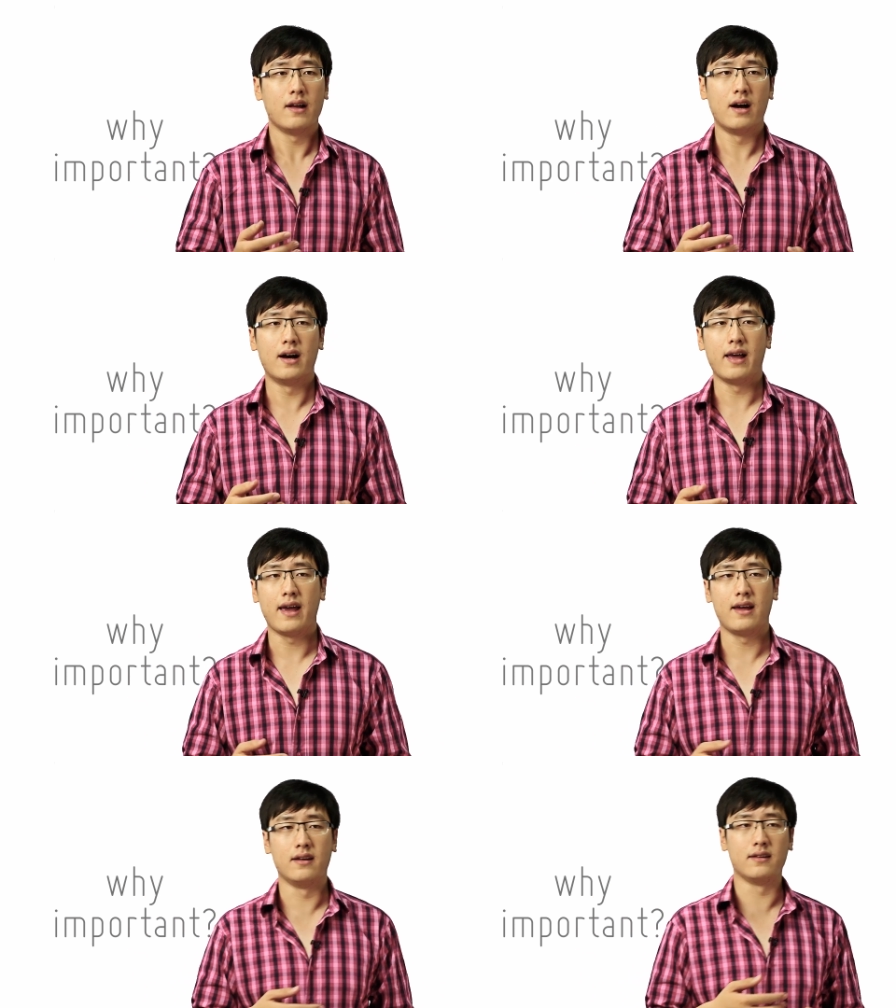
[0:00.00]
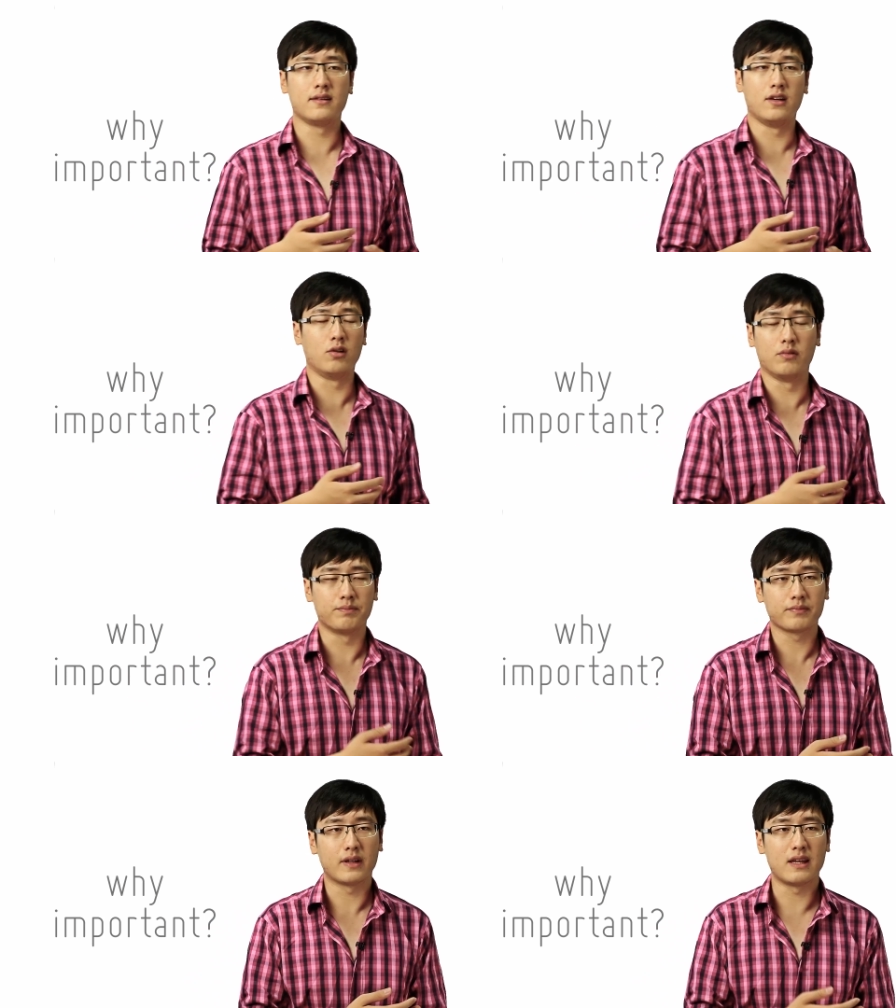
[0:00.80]
uh, and you know
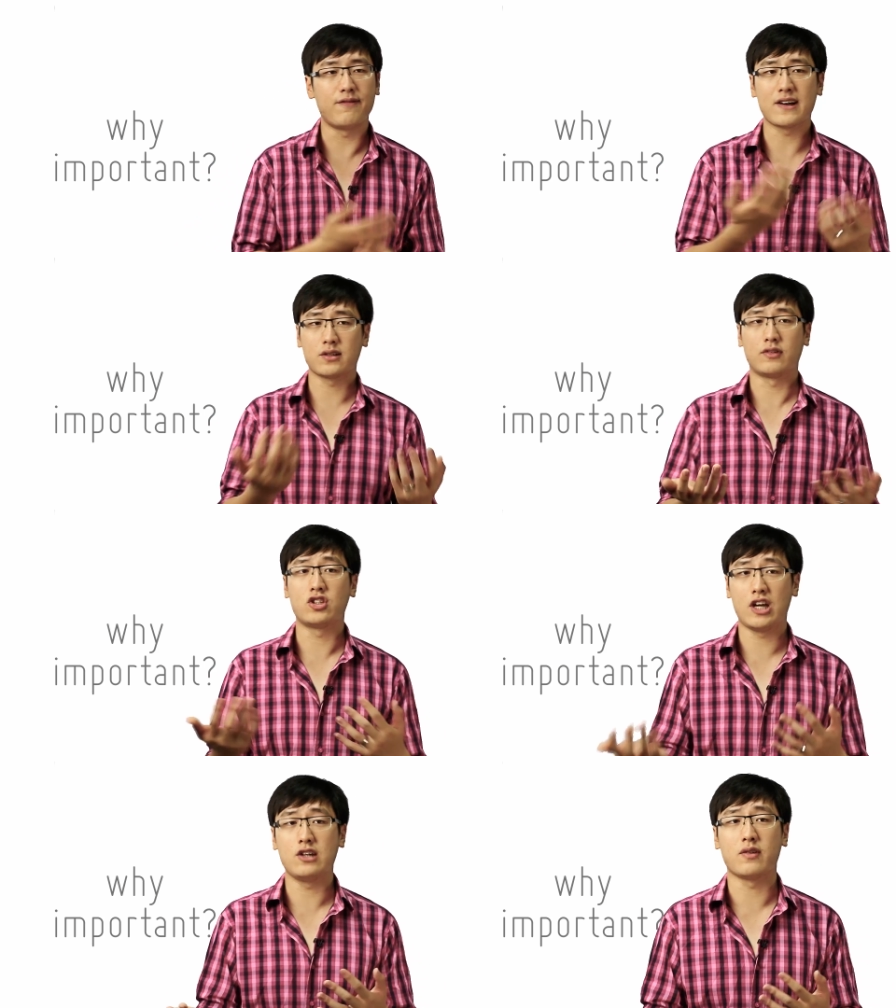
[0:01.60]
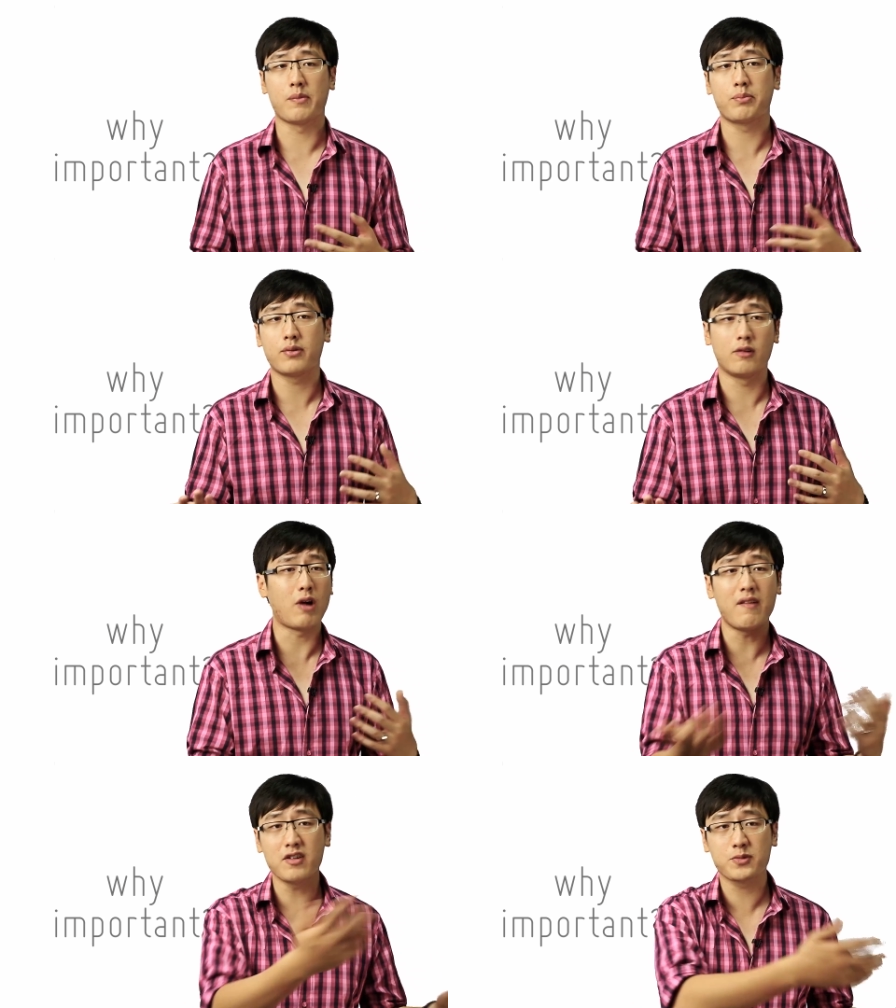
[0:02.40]
effects of the change of a
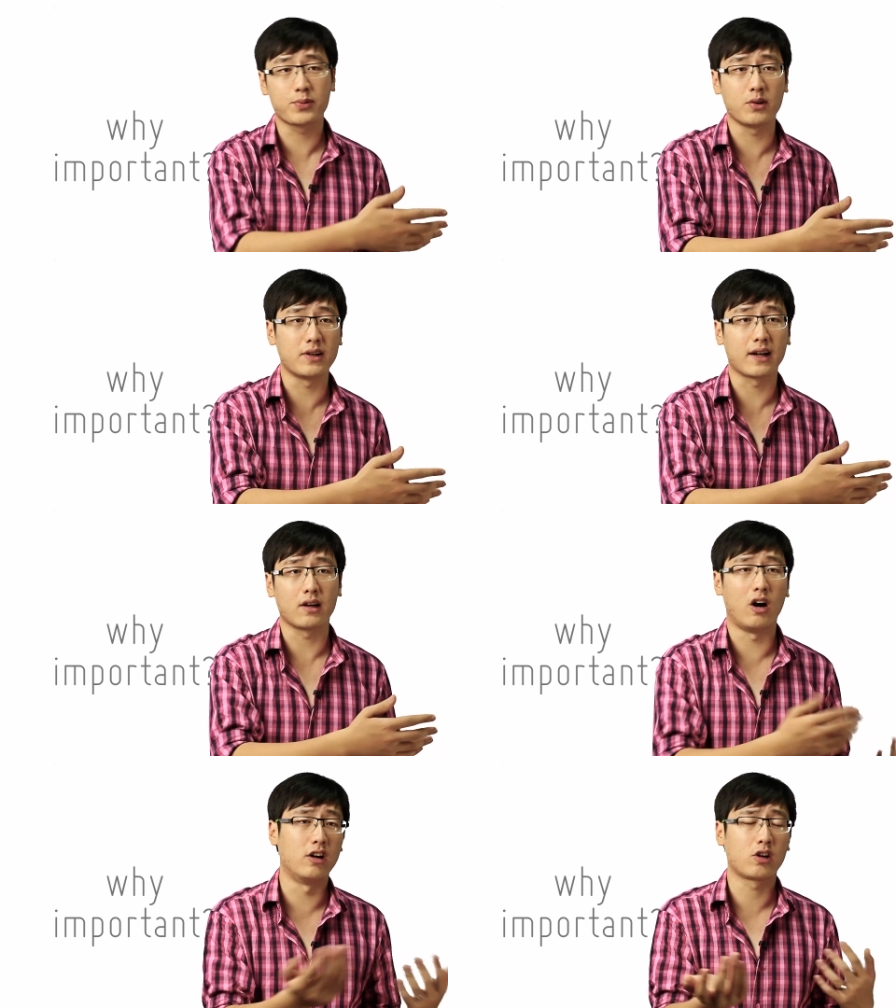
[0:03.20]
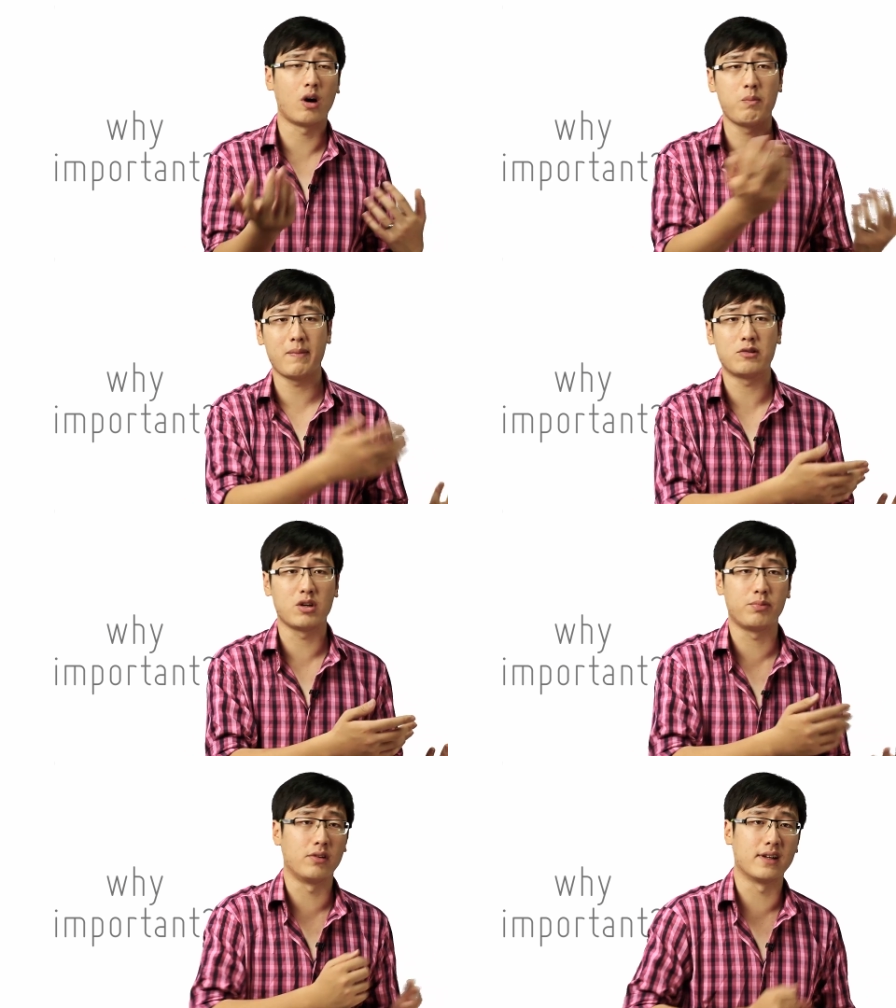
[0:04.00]
rival's product or a
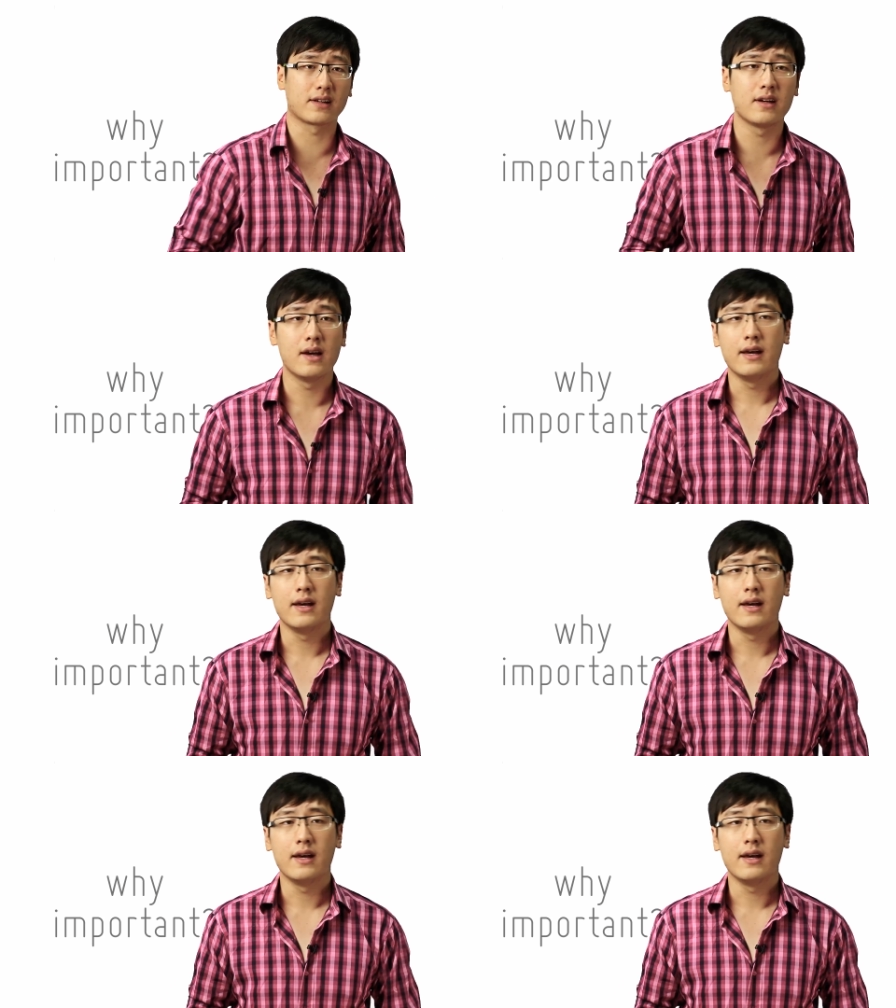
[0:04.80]
complementary product.